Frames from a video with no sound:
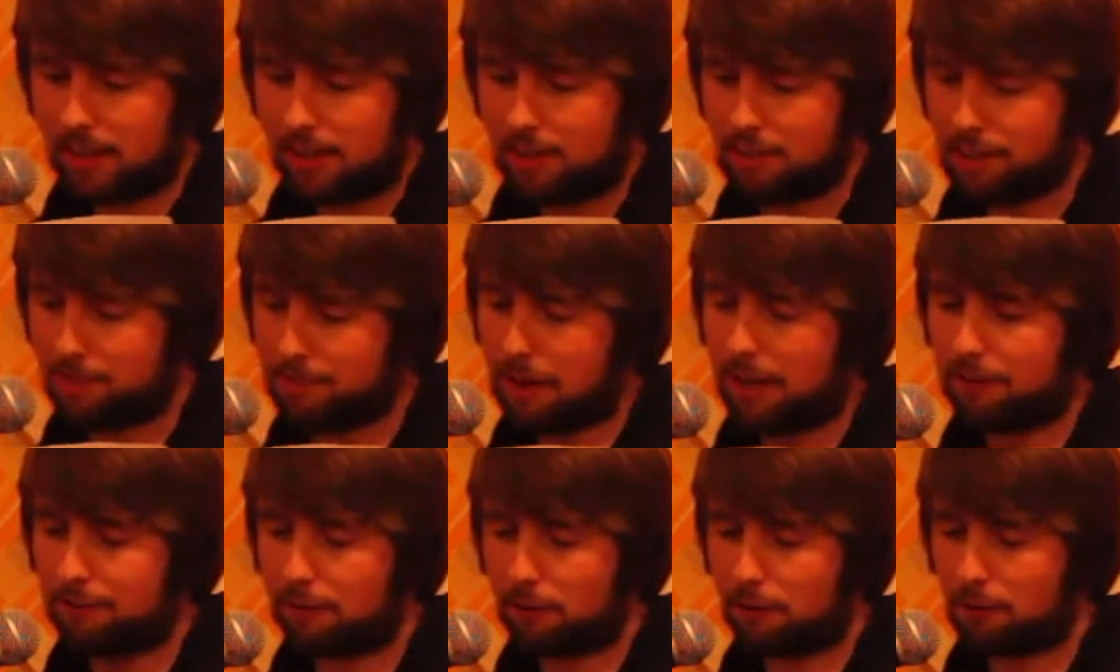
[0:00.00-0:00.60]
She
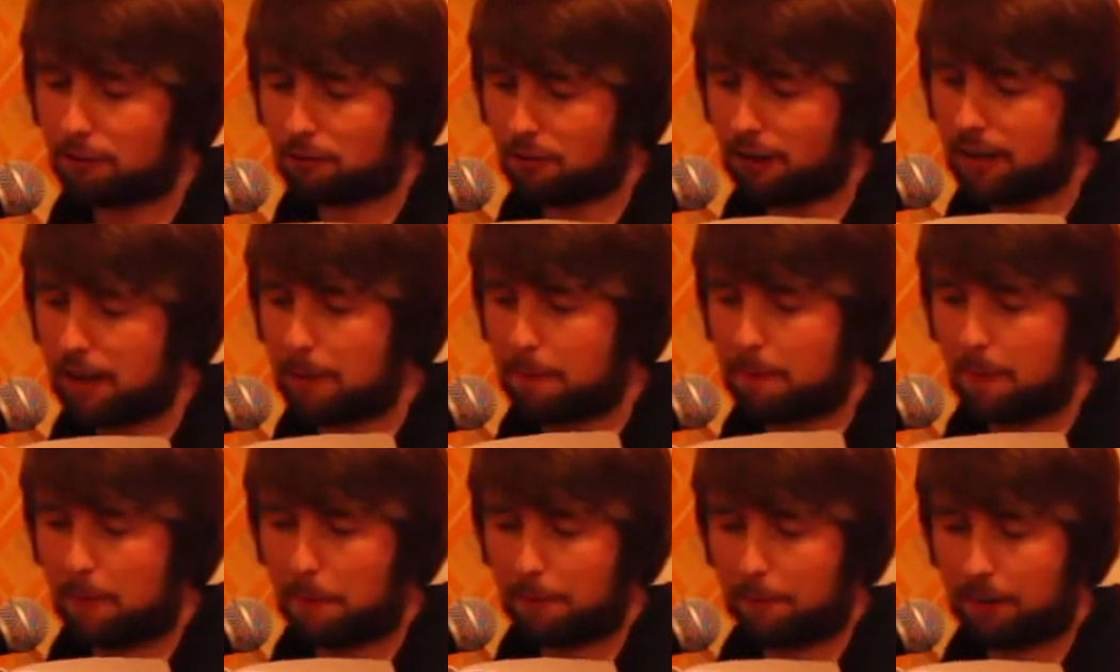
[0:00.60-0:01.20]
made for a
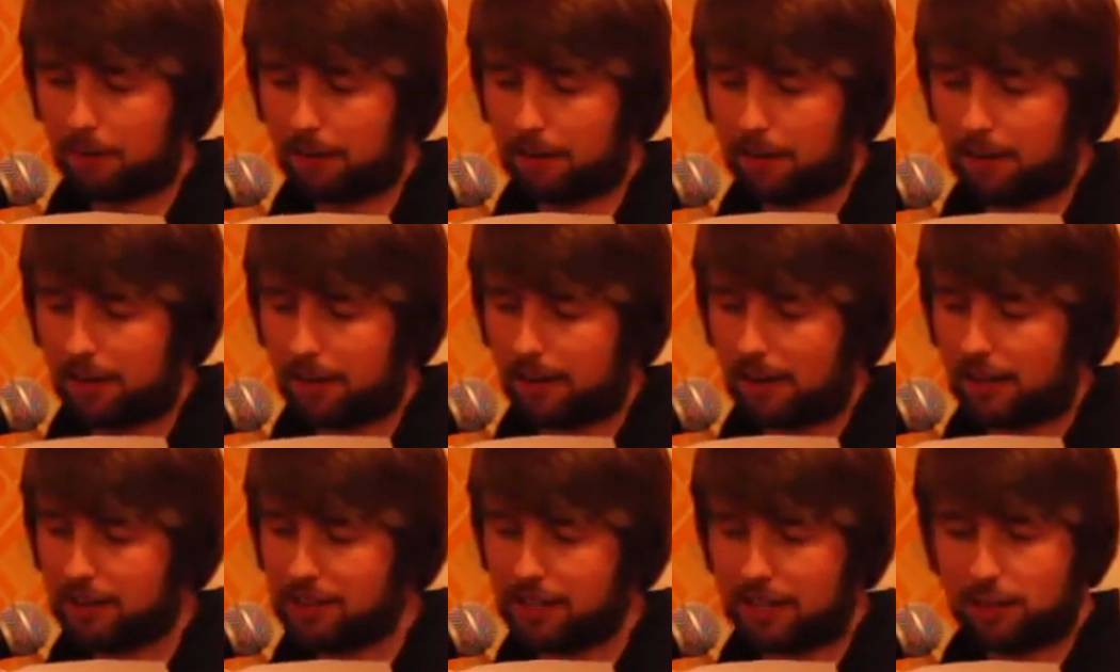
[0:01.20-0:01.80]
great opponent,
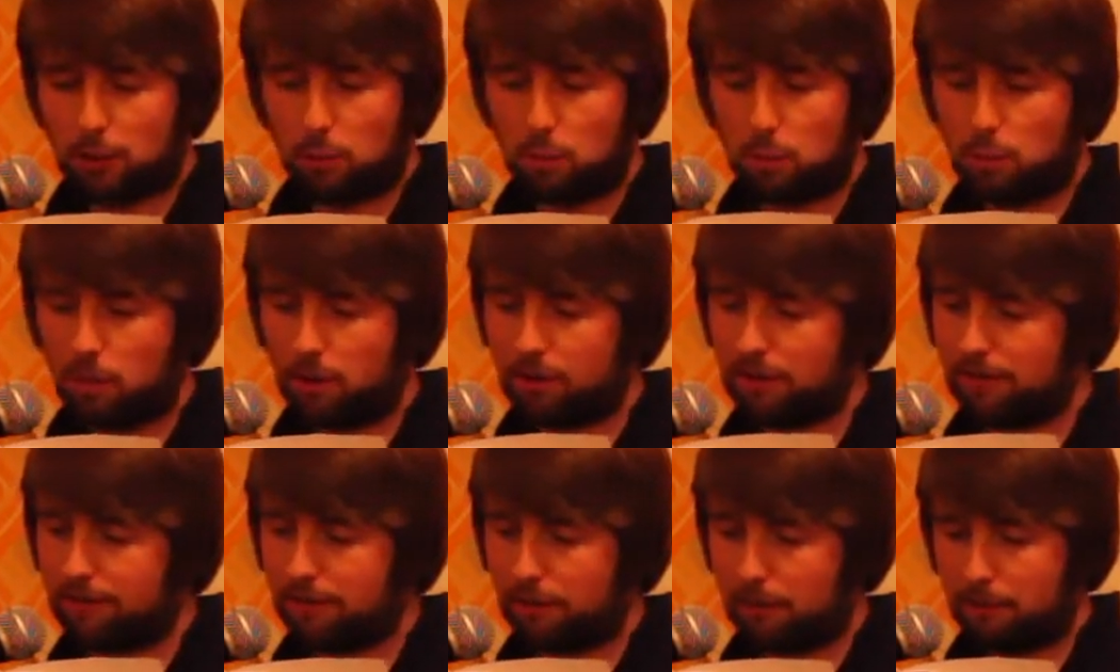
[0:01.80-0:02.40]
and she had a
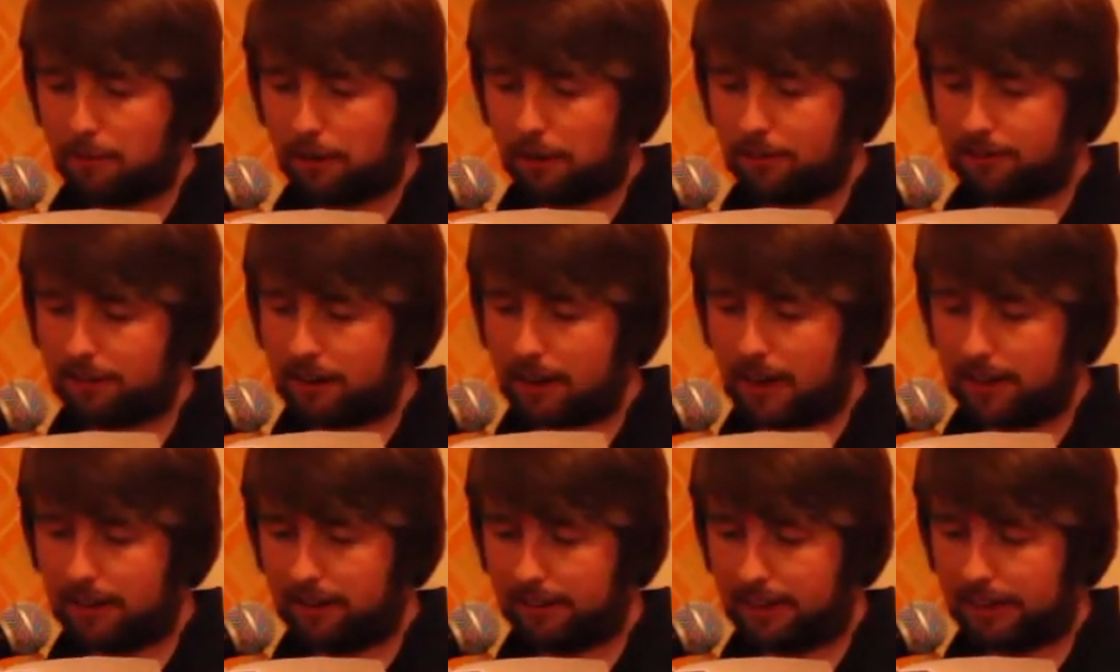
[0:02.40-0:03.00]
wonderful
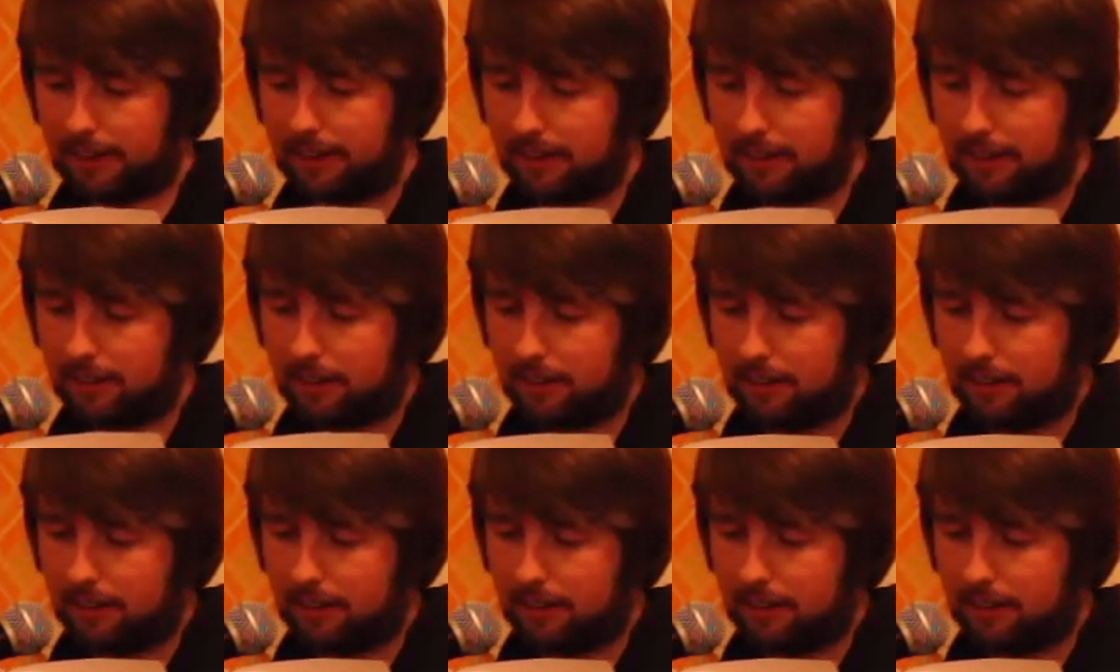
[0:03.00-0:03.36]
personality.